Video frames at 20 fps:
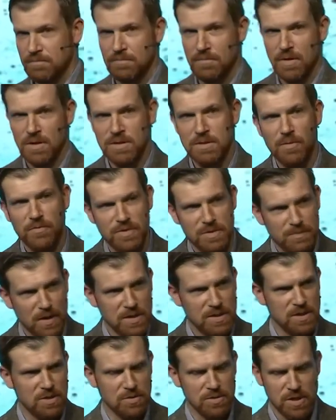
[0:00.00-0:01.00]
Some of us
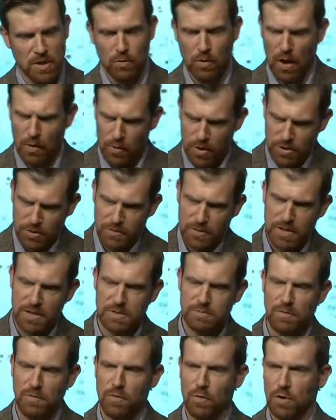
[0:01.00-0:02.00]
might sit there and say, Well, I want to do this
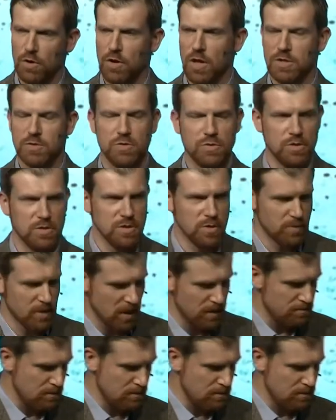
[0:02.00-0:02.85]
before Christ returns. I want to get